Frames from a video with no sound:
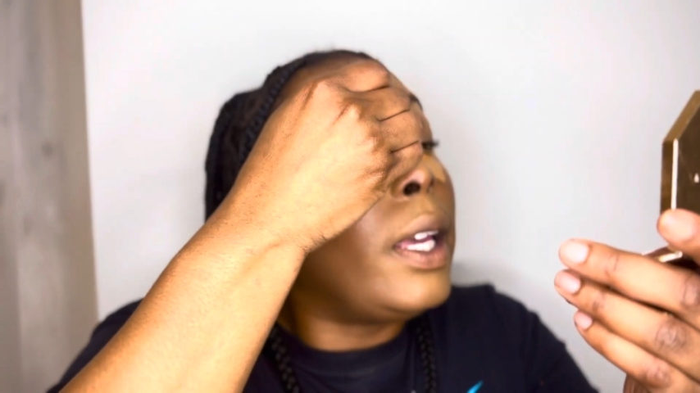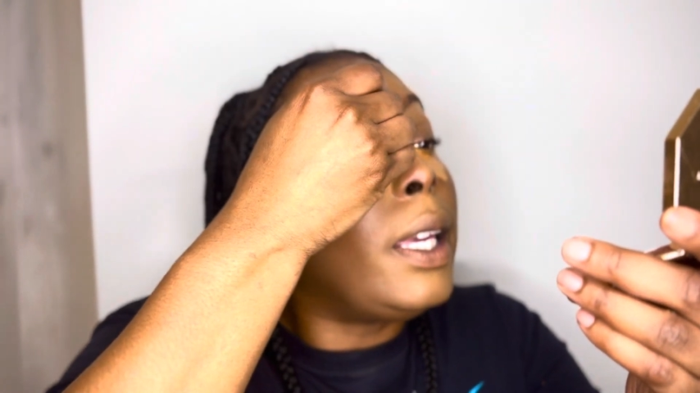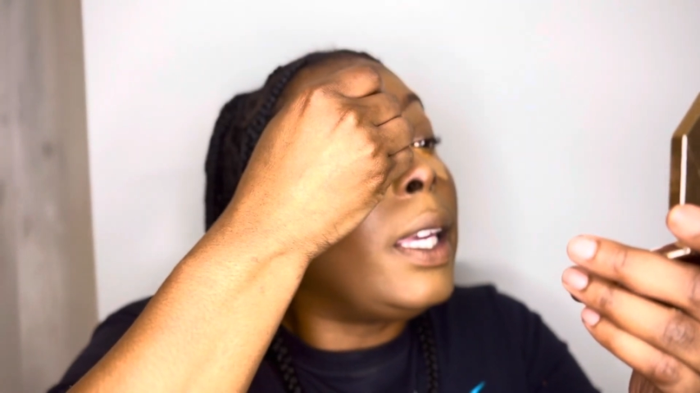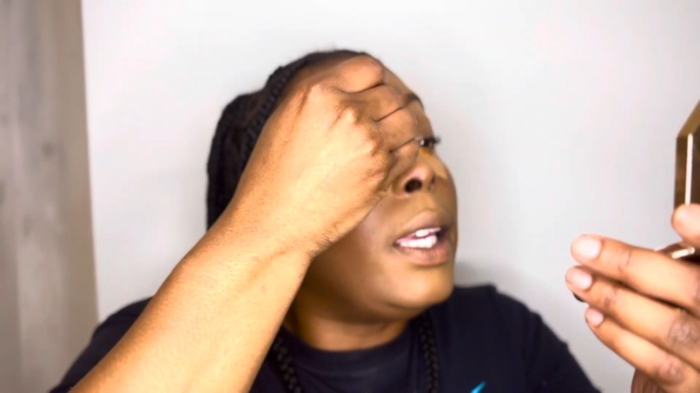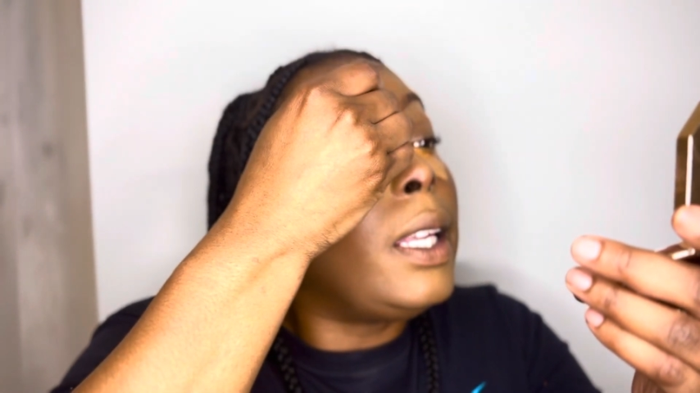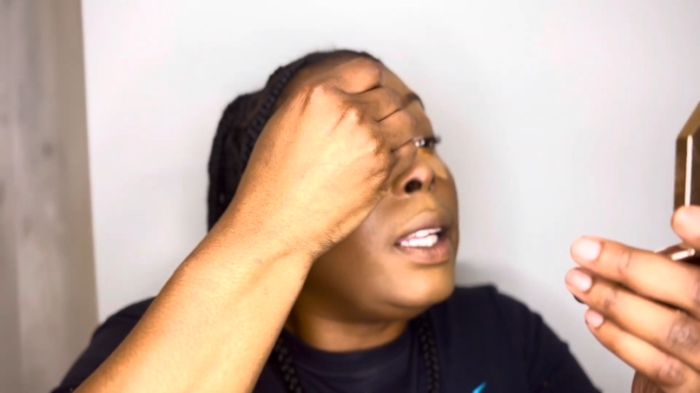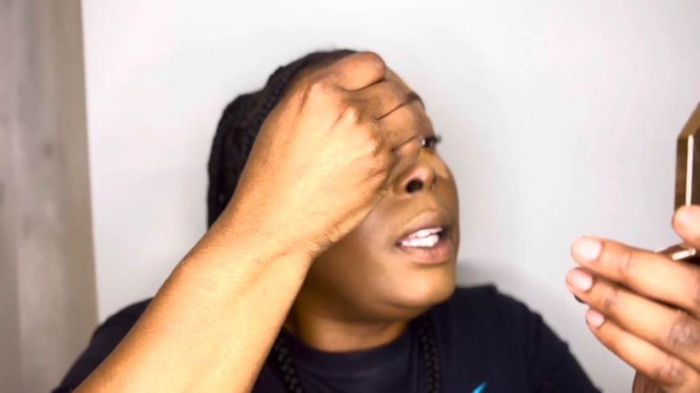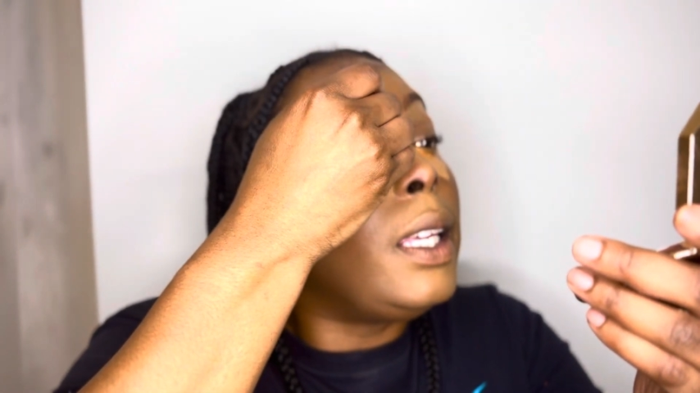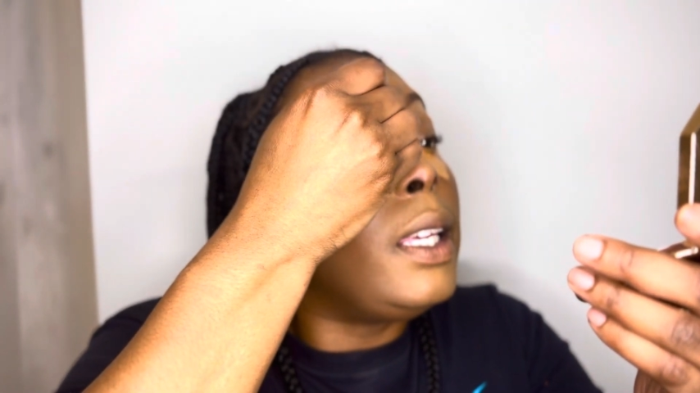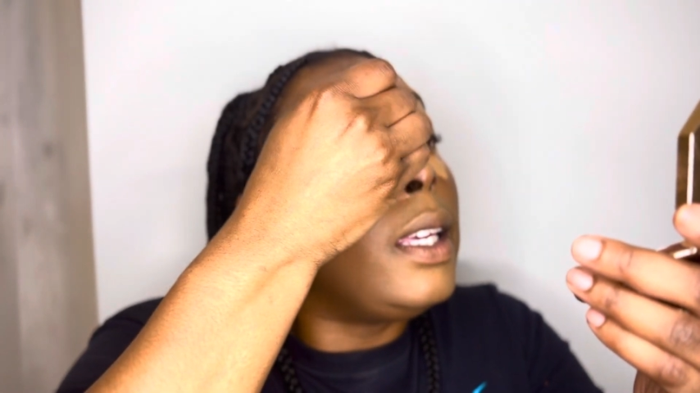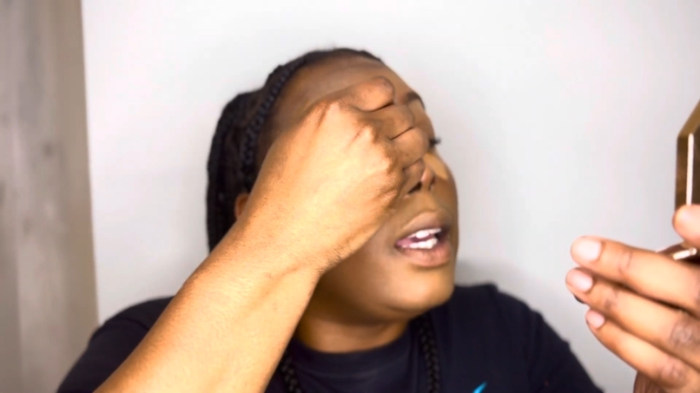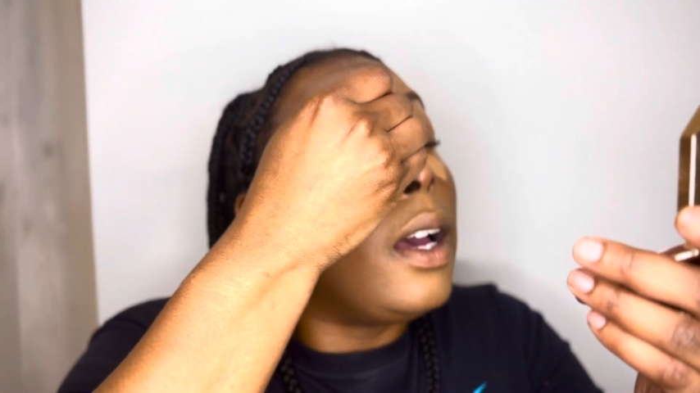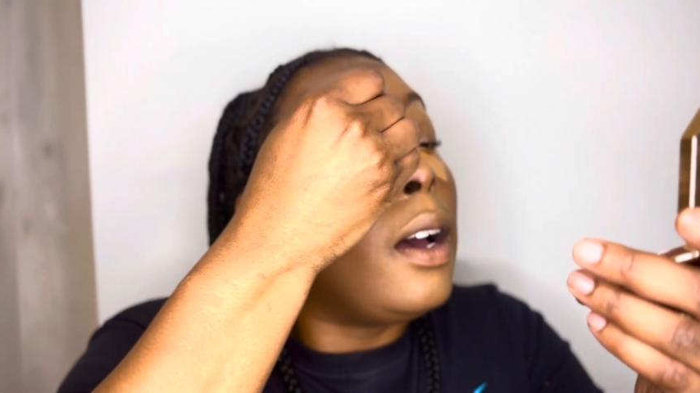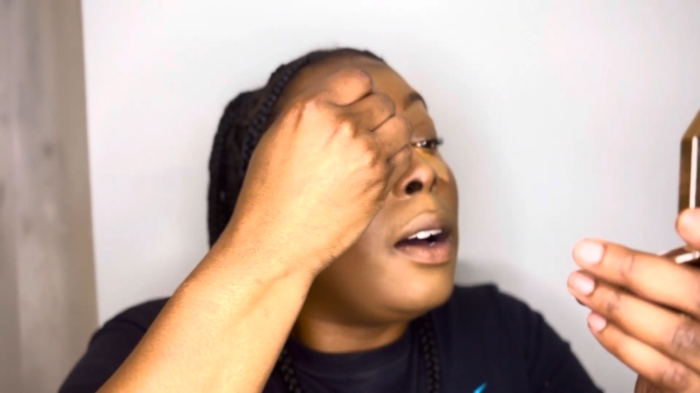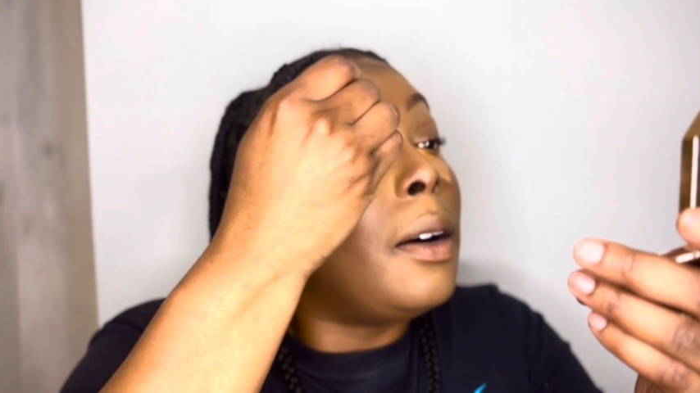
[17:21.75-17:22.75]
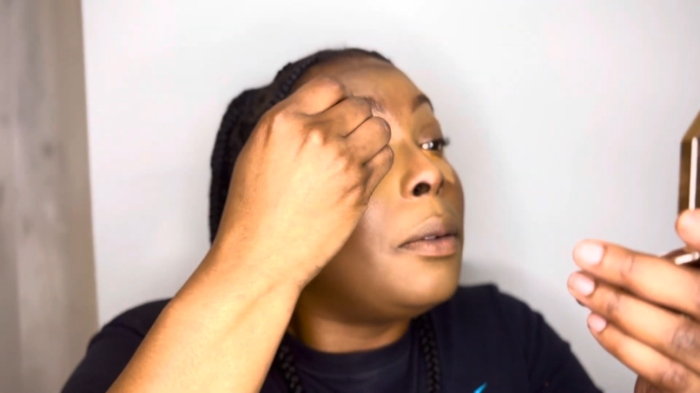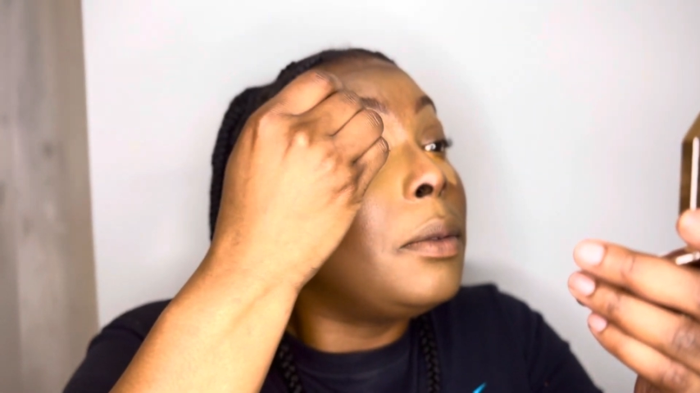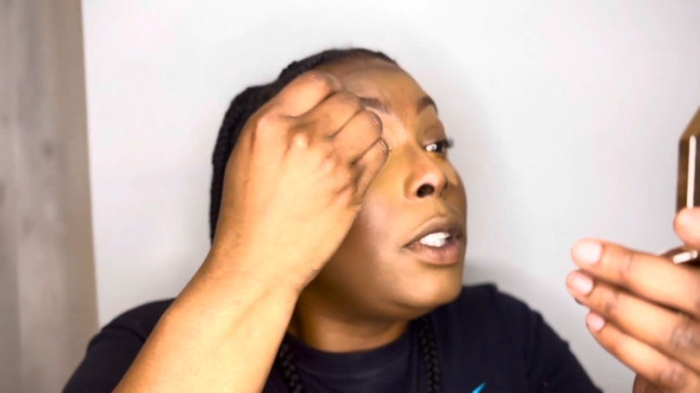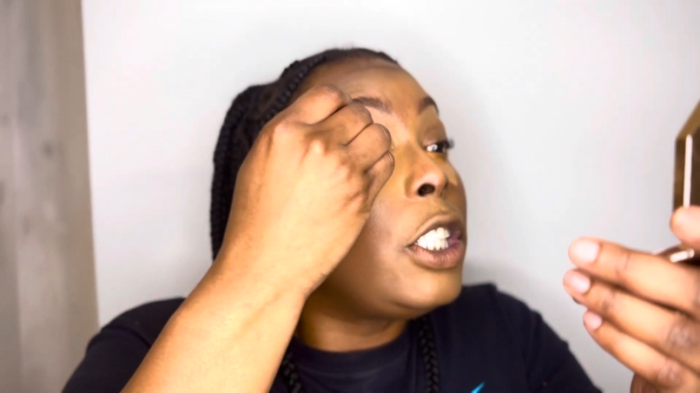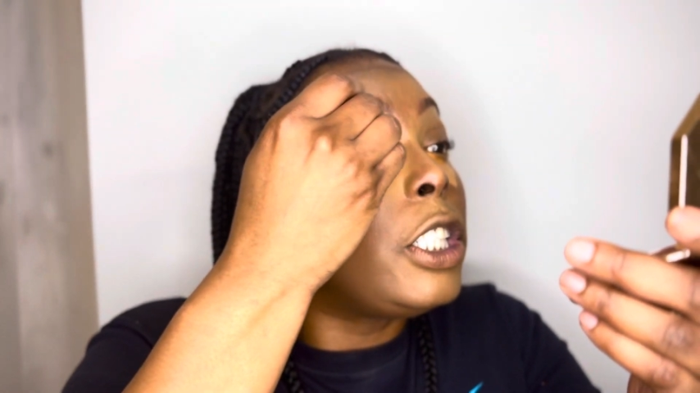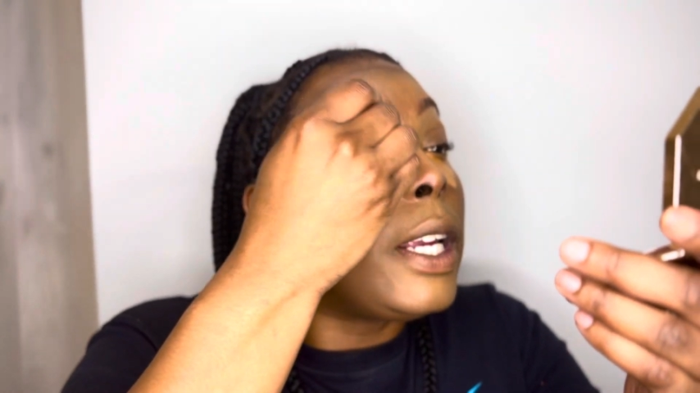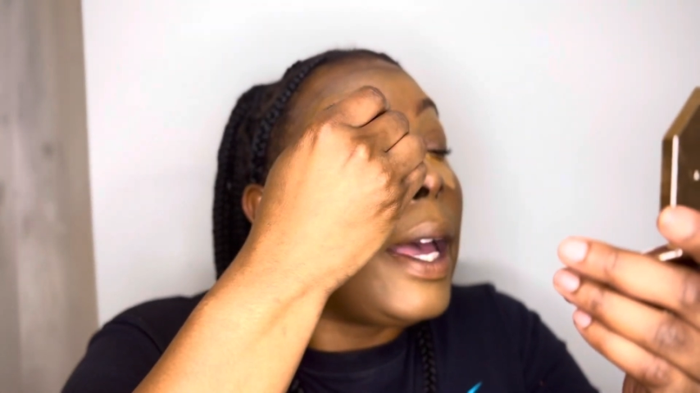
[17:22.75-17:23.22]
any
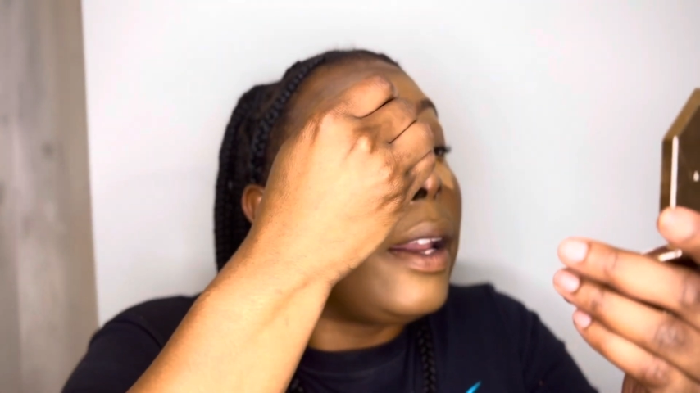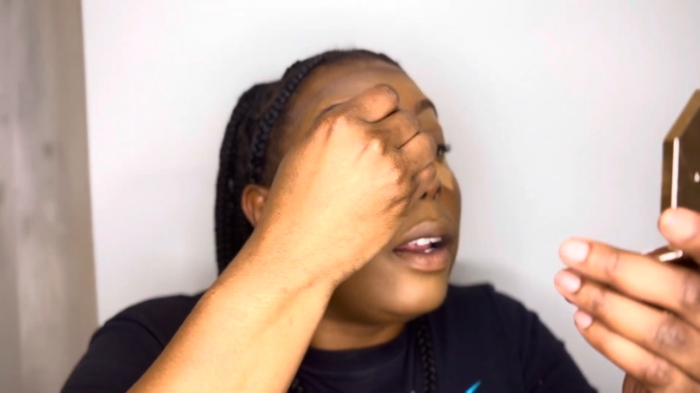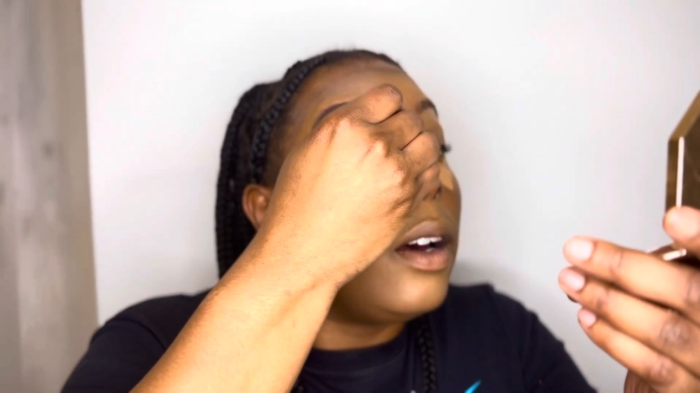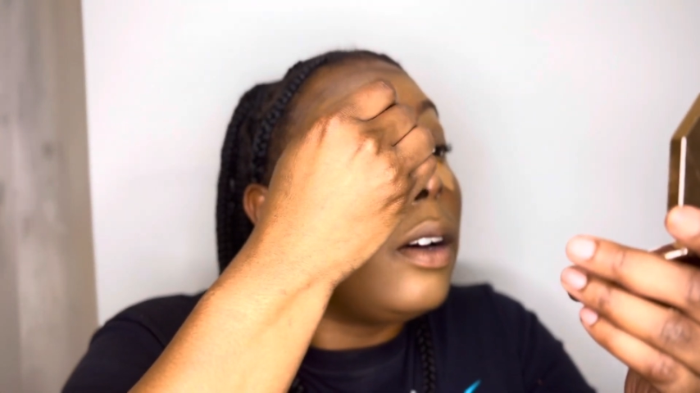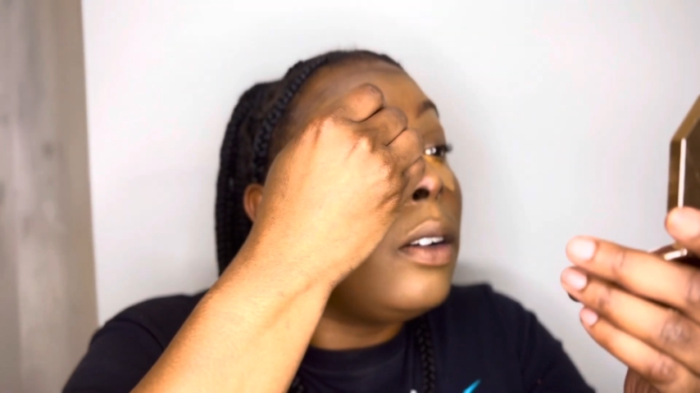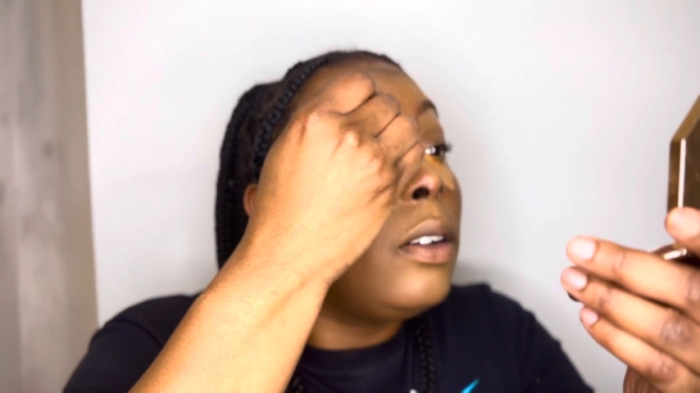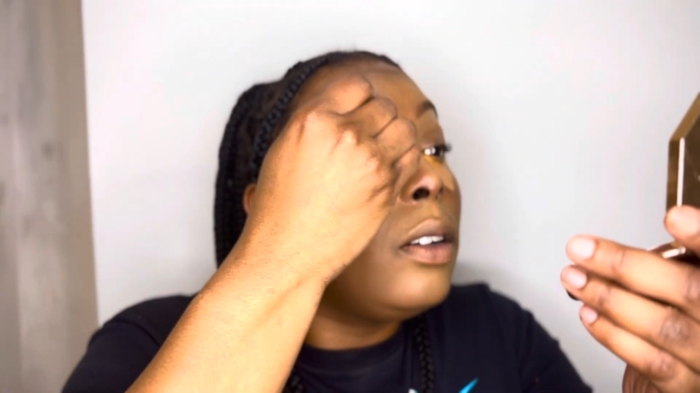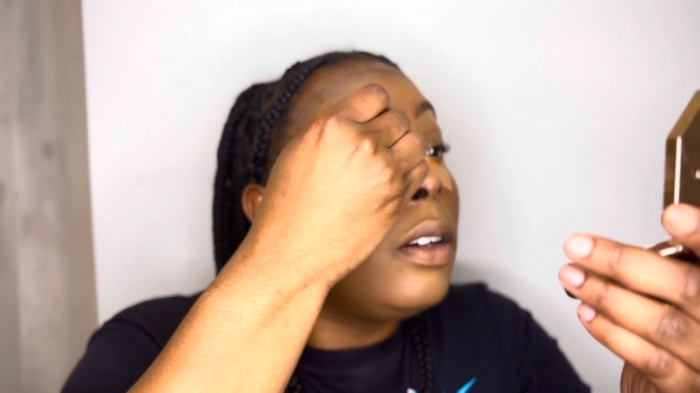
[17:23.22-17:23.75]
shadow.